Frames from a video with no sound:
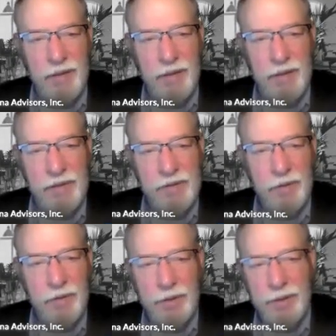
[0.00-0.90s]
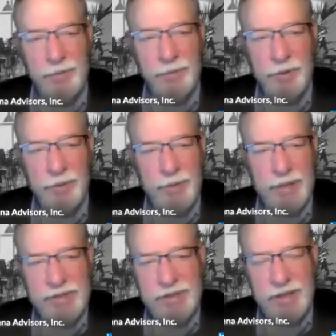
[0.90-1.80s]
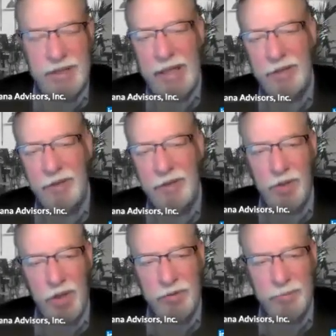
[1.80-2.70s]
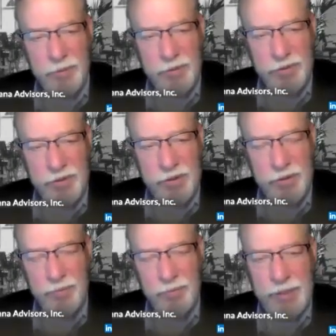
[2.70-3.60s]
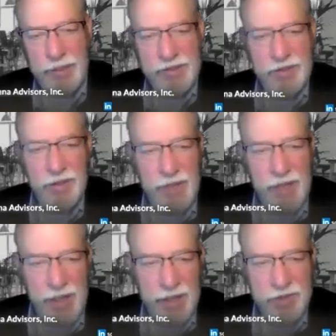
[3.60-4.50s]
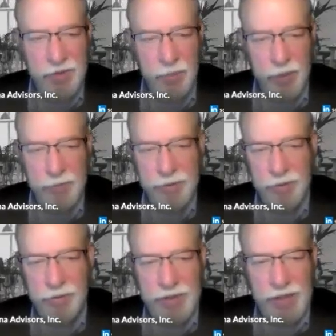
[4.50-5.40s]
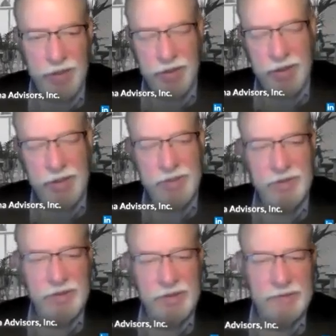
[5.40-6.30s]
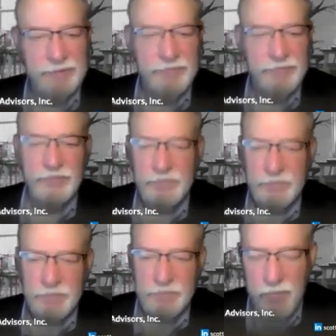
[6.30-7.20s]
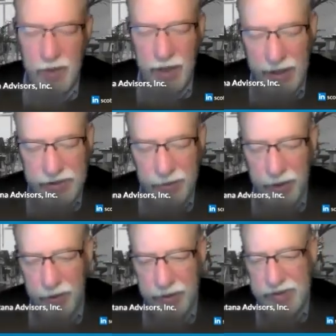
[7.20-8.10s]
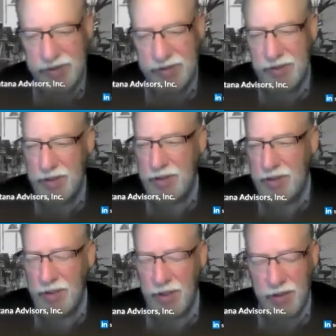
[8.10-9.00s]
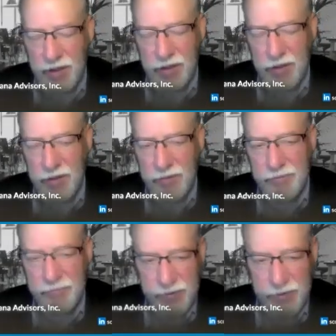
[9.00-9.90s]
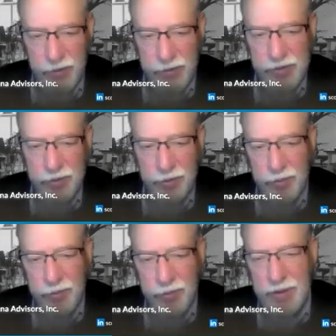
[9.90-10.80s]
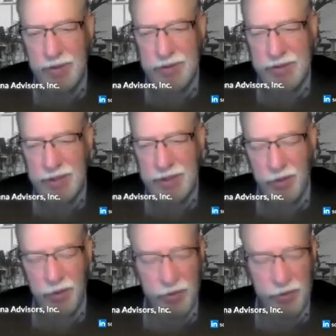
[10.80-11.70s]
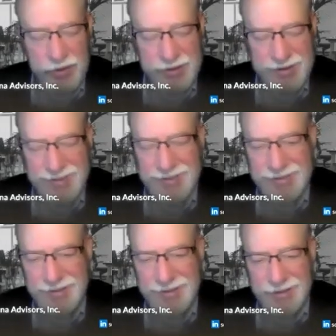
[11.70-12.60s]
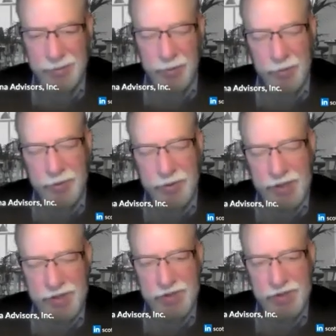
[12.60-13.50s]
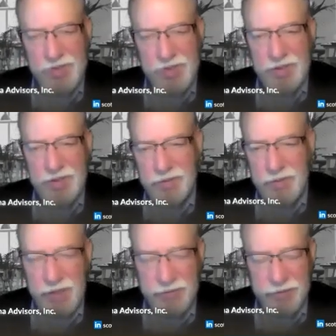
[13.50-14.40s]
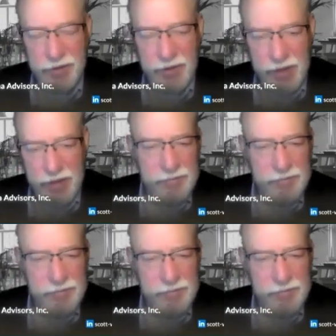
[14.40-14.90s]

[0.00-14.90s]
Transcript: So, an employer makes an annual contribution based on actuarial calculations. Actuaries are those who take all the statistics and permutations and they figure out